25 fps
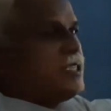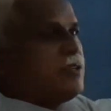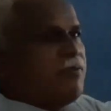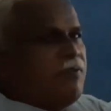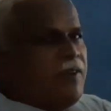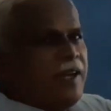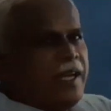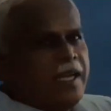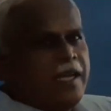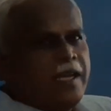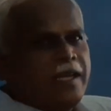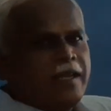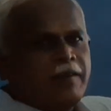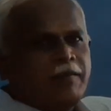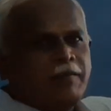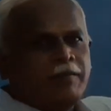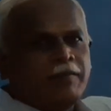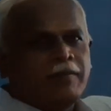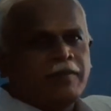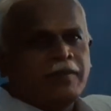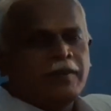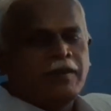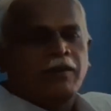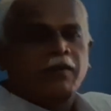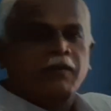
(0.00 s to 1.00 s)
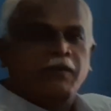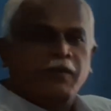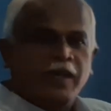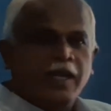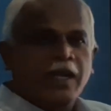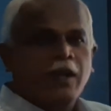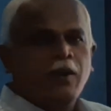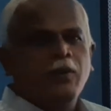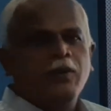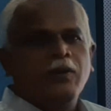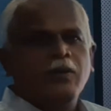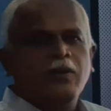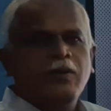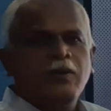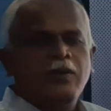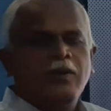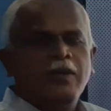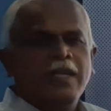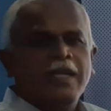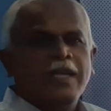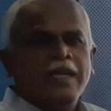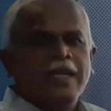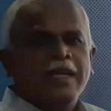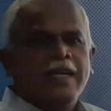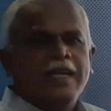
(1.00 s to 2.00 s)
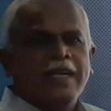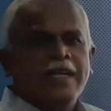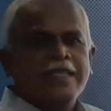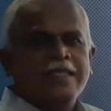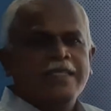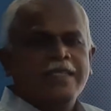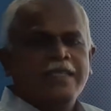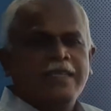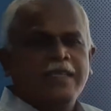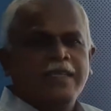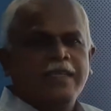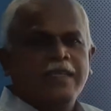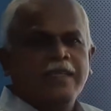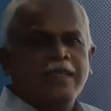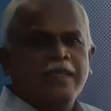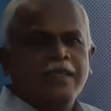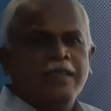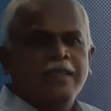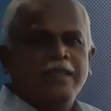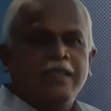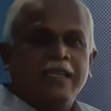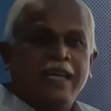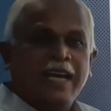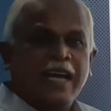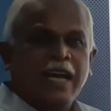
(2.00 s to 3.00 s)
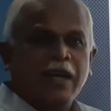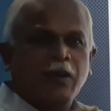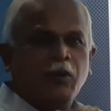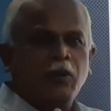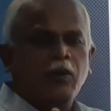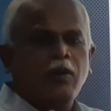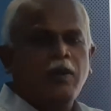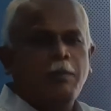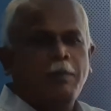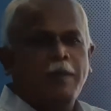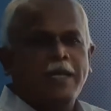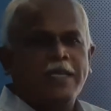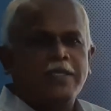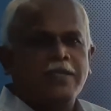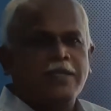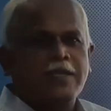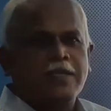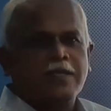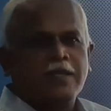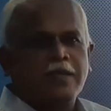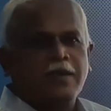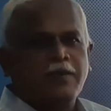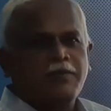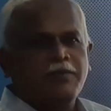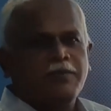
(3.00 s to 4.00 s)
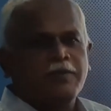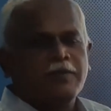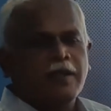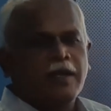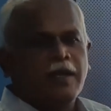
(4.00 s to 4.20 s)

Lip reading: way we have to consider the accrual basis of